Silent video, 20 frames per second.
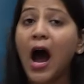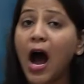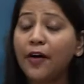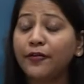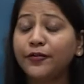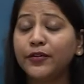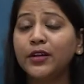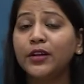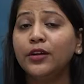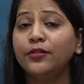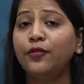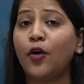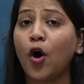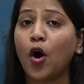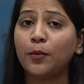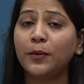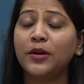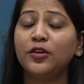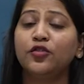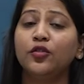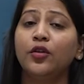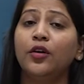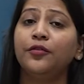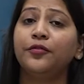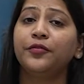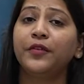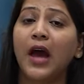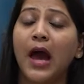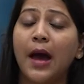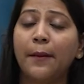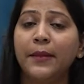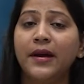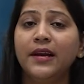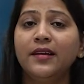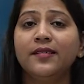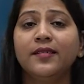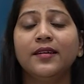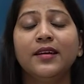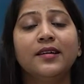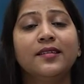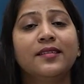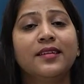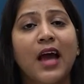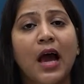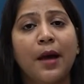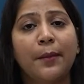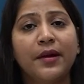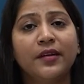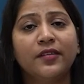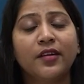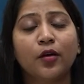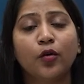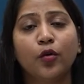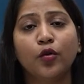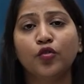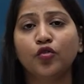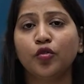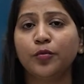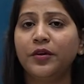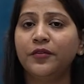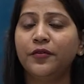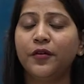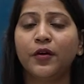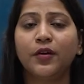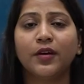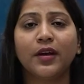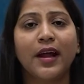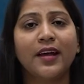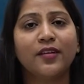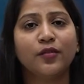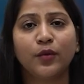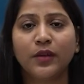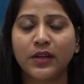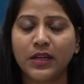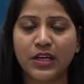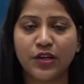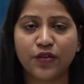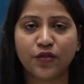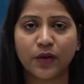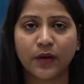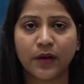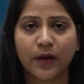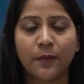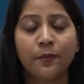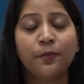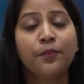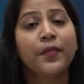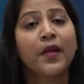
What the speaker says: After the formation of gametes, these gametes are going to be fertilized with each other.